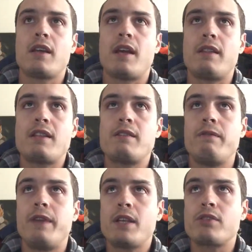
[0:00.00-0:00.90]
that's a
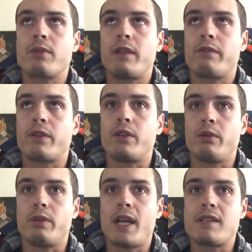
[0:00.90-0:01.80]
victory for you.
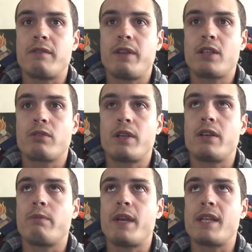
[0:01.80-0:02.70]
That's a victory in your
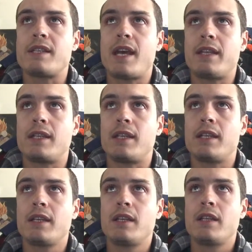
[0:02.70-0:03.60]
mentality.
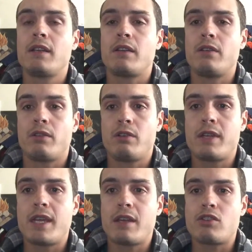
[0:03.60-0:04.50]
You know, you
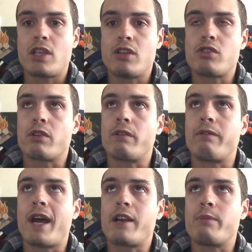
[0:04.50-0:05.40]
can't change your
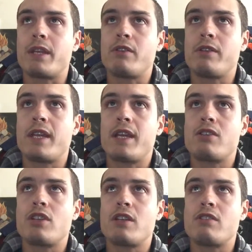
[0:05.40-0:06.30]
environment. You can't
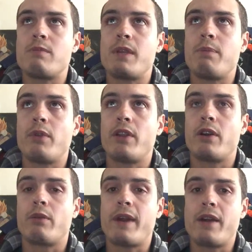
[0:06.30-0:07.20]
change the people that are
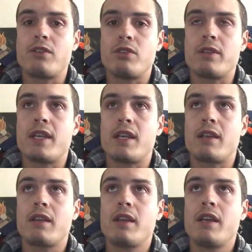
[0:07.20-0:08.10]
around you. You can't
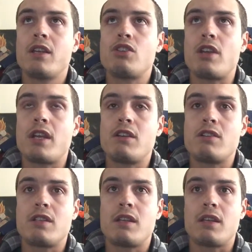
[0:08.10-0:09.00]
change
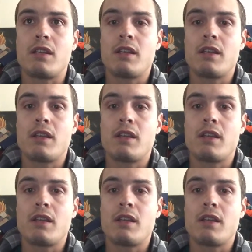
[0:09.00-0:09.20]
the